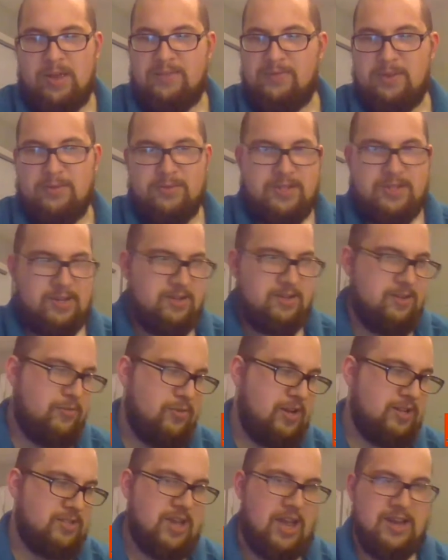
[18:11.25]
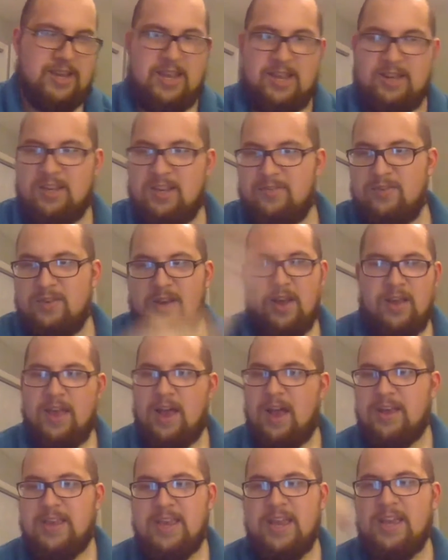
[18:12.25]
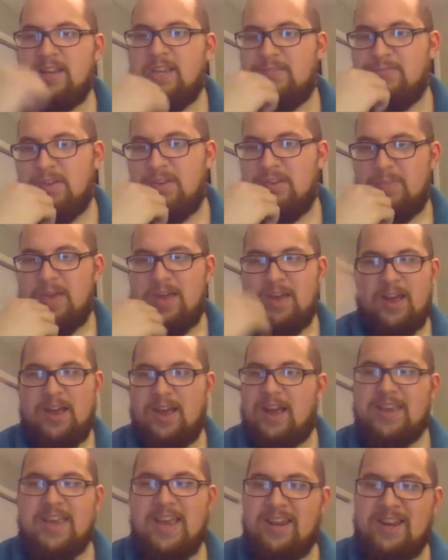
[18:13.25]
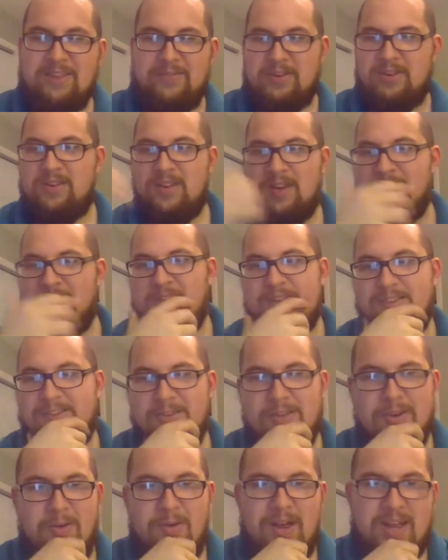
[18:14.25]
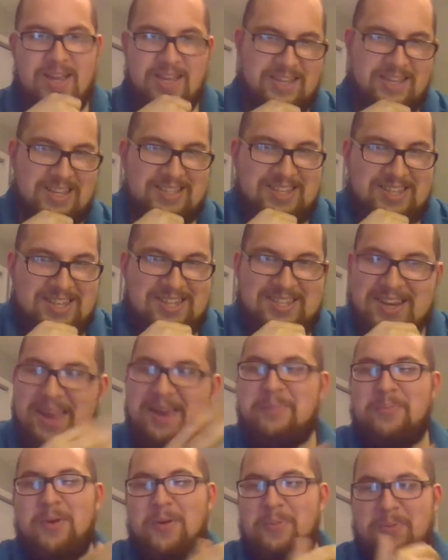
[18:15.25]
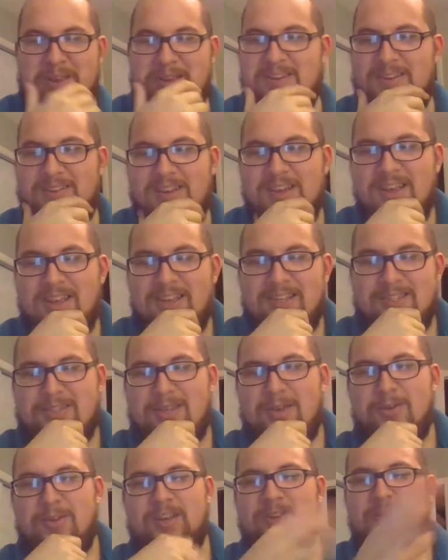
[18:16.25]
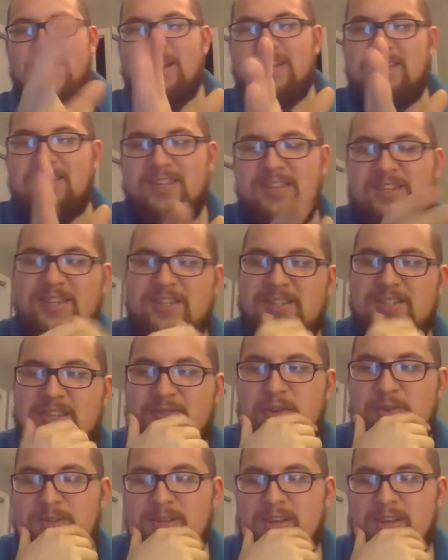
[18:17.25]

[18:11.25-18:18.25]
of using the phrase "I can't even." I can't even. I can't even. It's not appropriate. So the correctness conditions of using